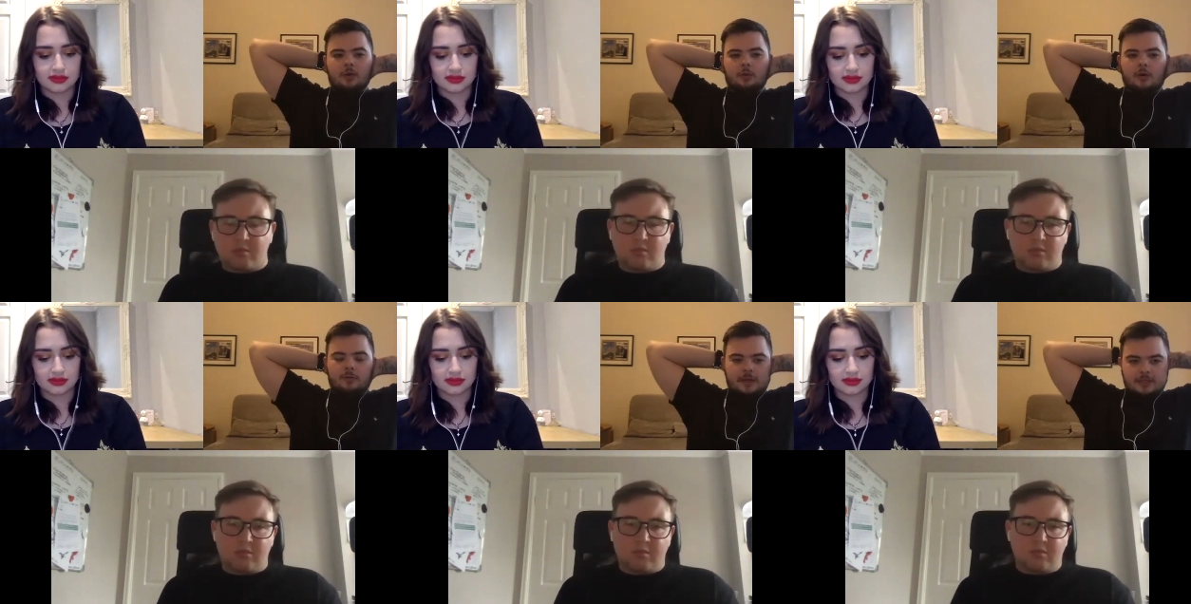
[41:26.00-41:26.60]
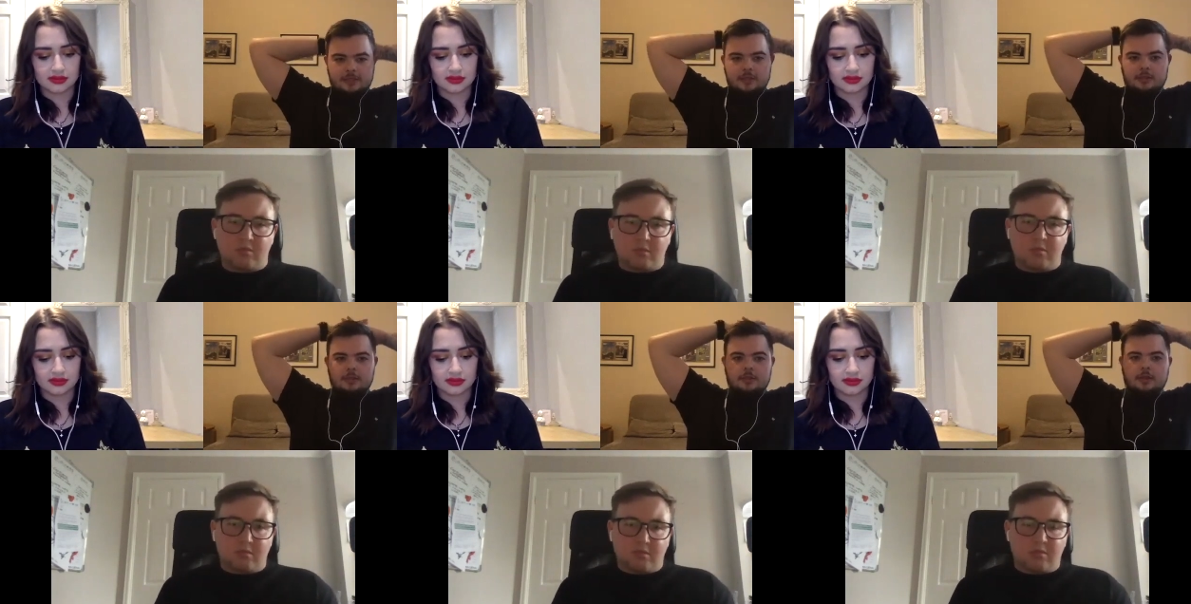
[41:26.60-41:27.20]
Speaker 1: and what fans
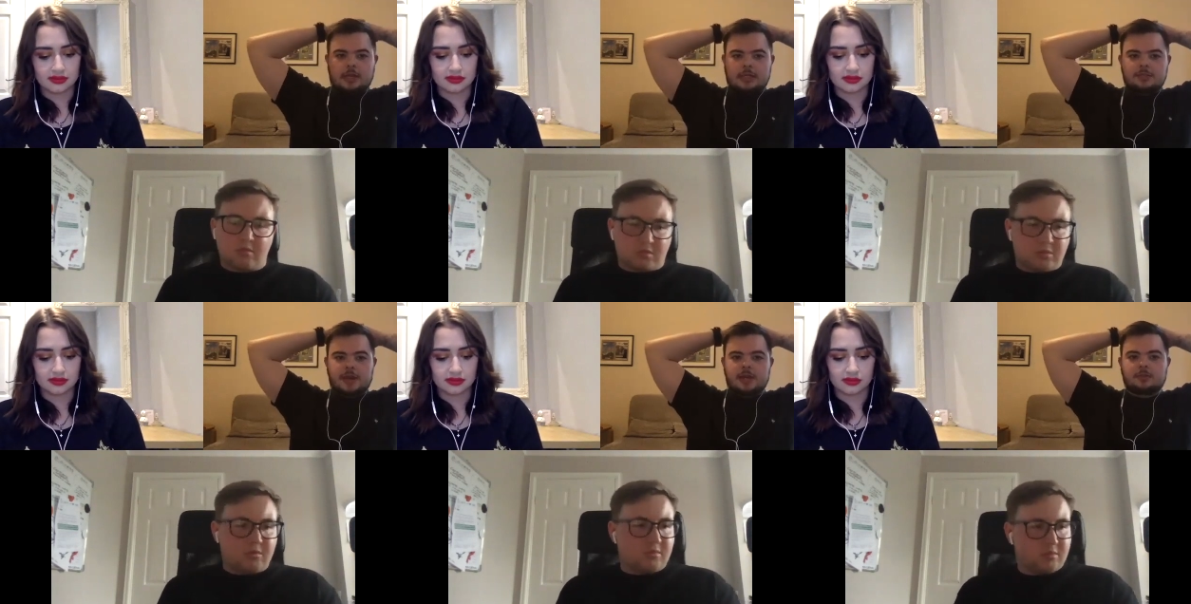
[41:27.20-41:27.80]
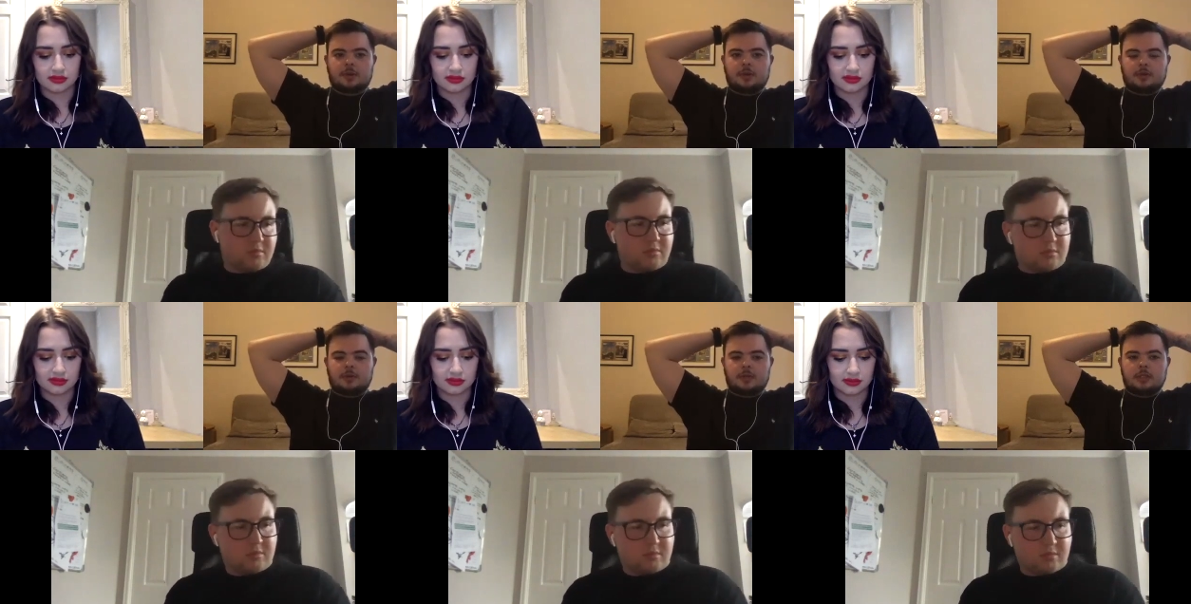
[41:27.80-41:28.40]
can can expect when
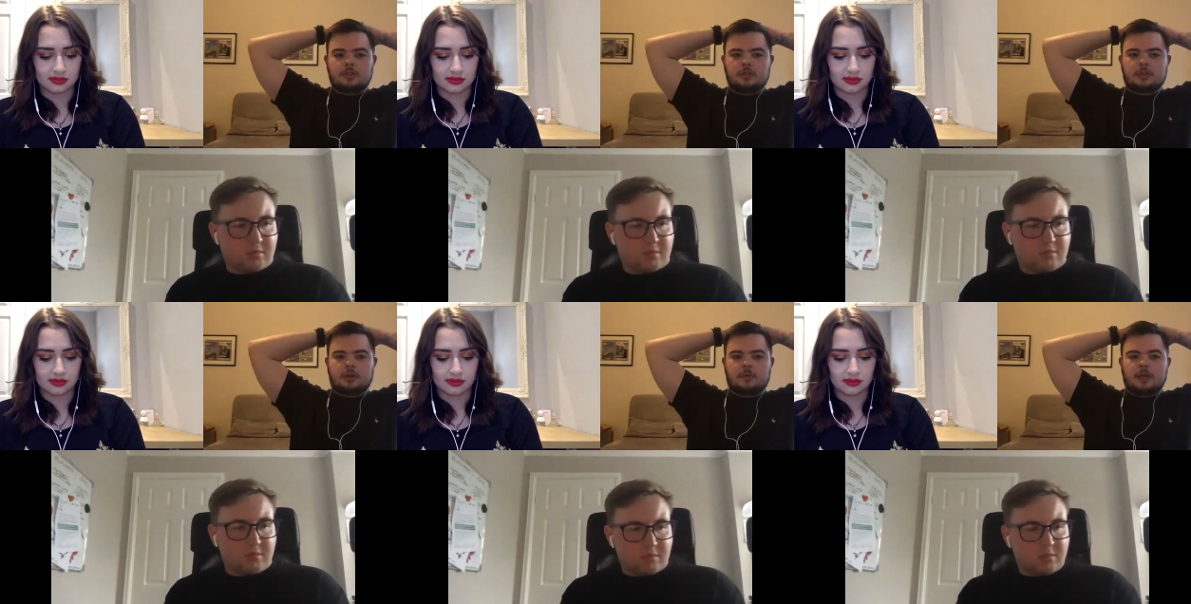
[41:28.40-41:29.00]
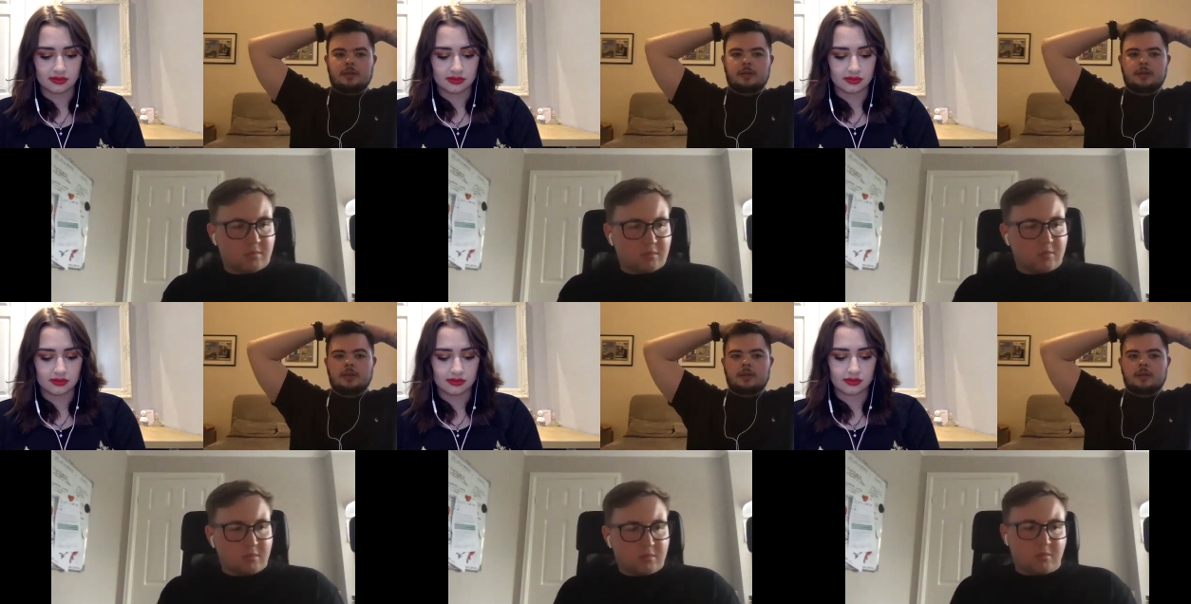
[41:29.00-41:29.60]
when he does come in.
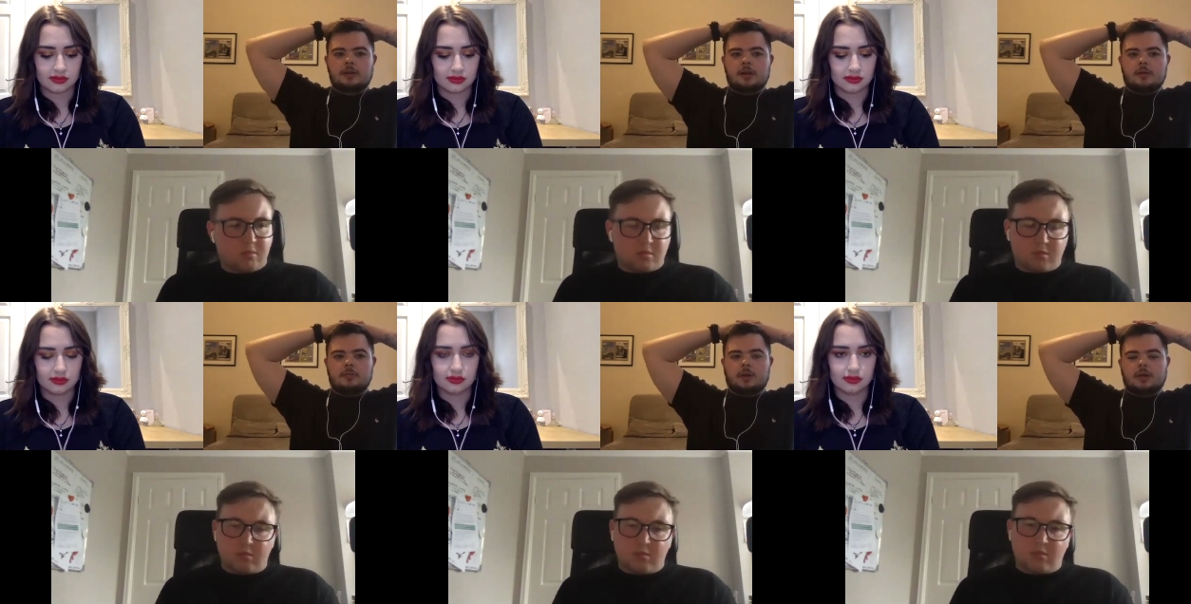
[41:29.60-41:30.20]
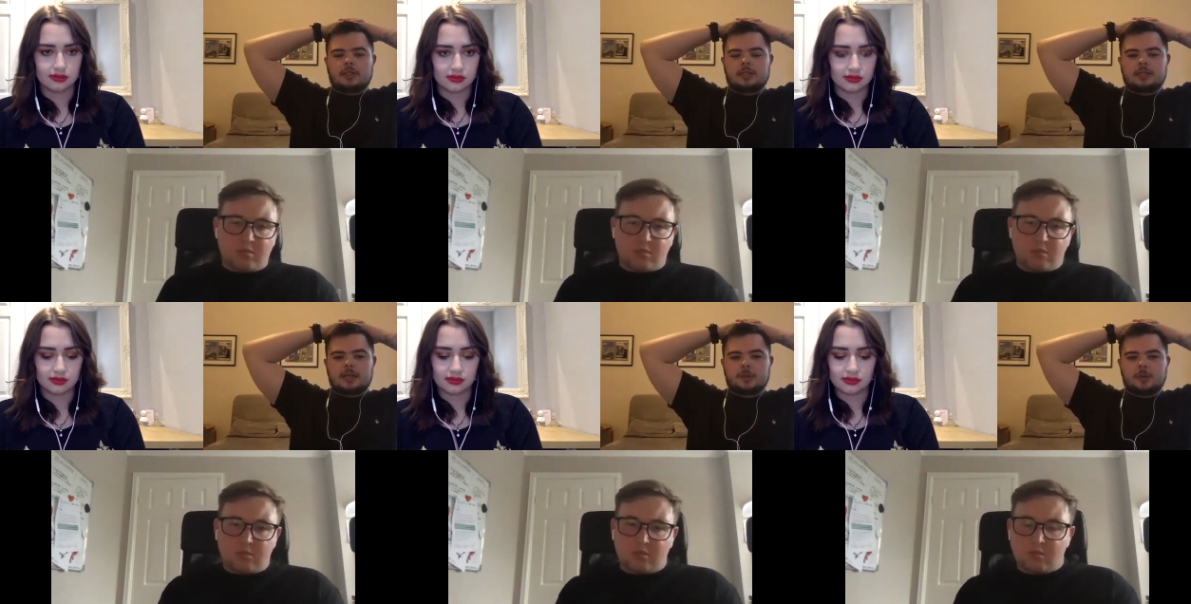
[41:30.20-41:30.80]
Um, like I said
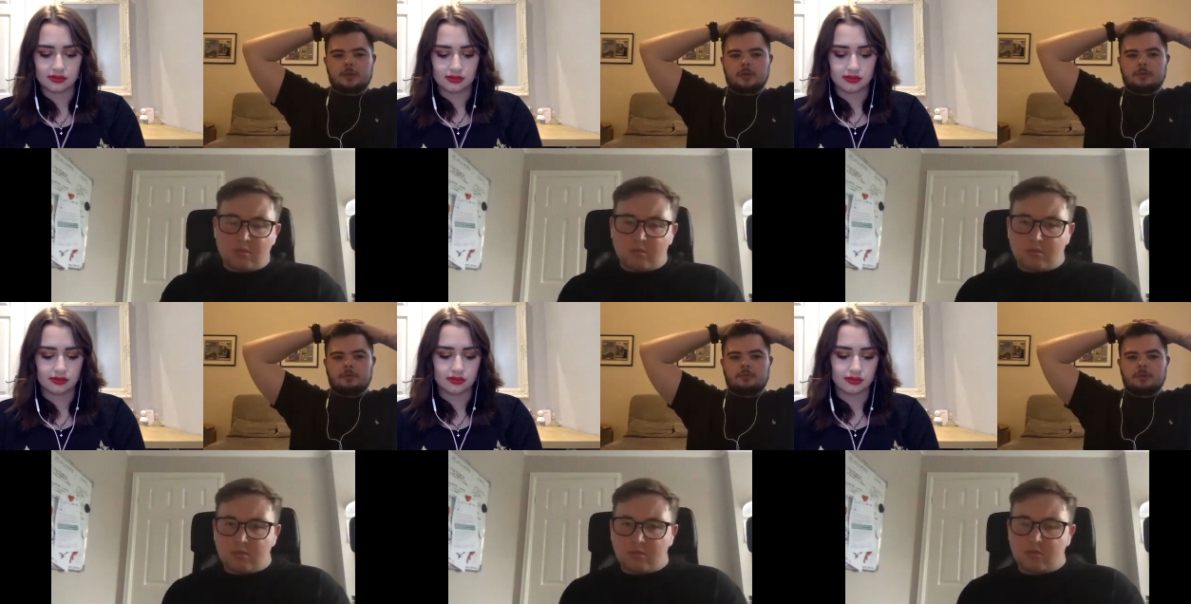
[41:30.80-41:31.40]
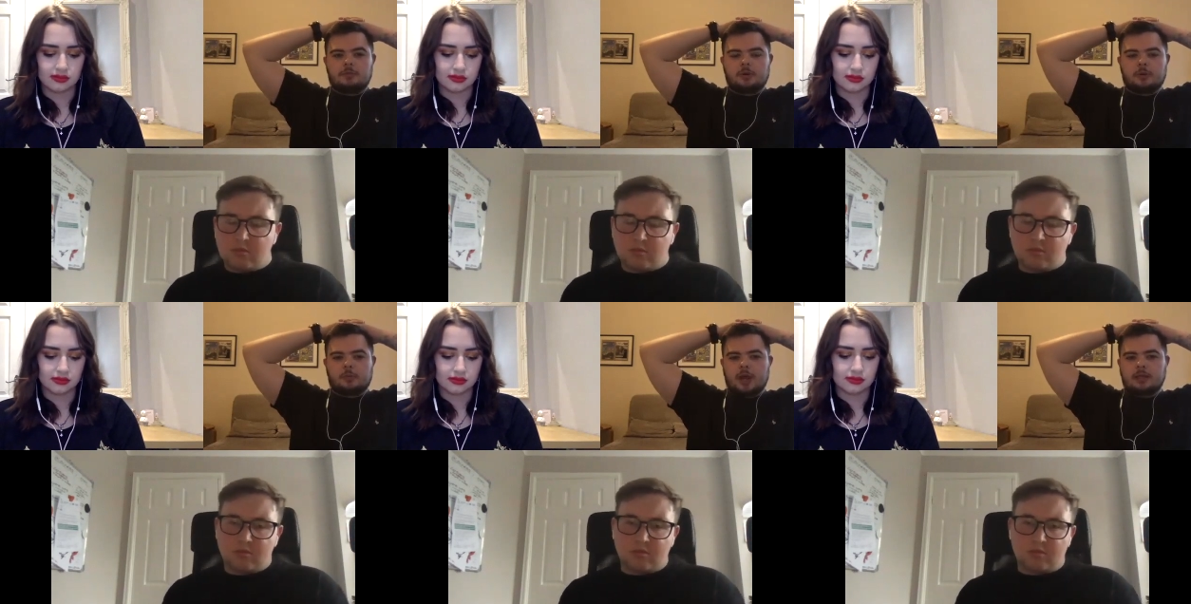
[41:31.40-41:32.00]
last week with with Boro
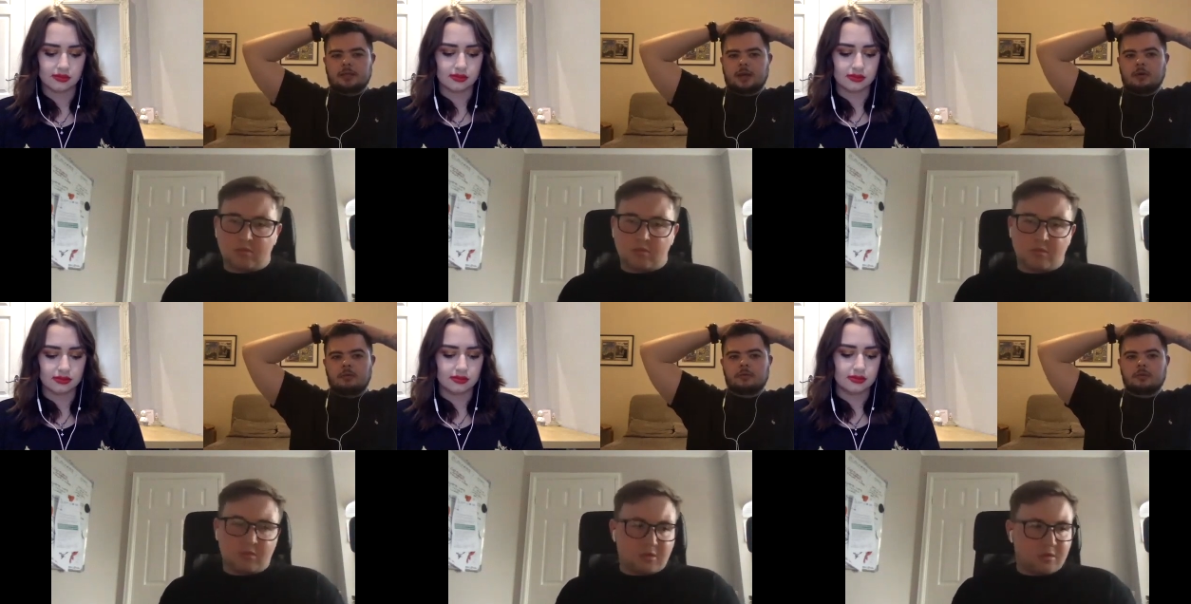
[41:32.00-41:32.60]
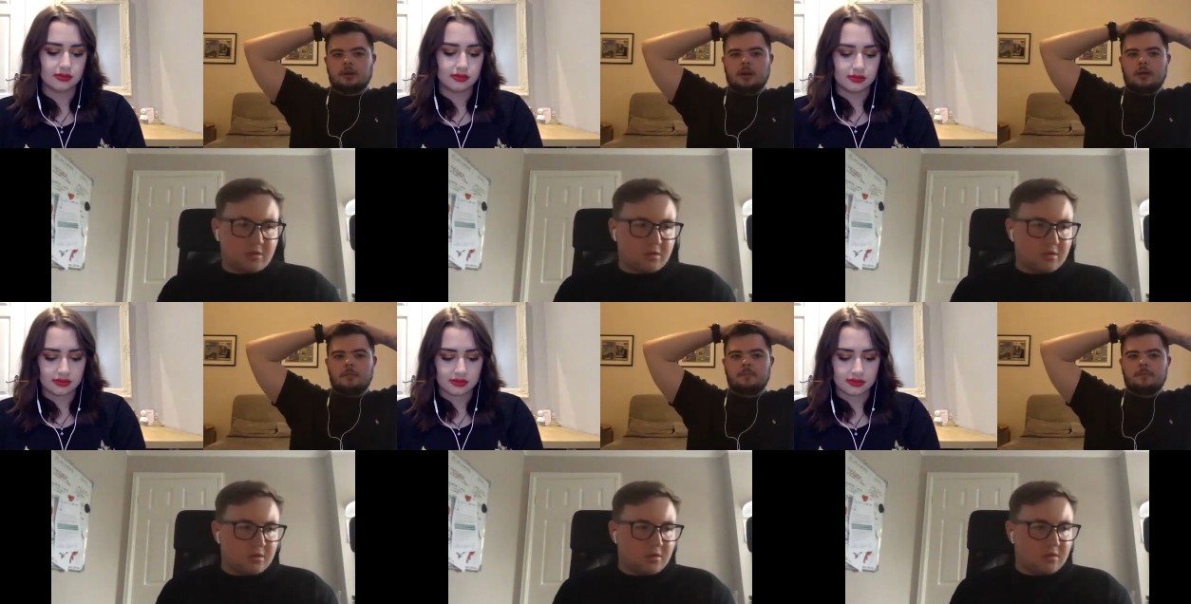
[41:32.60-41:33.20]
Breakdown. Um,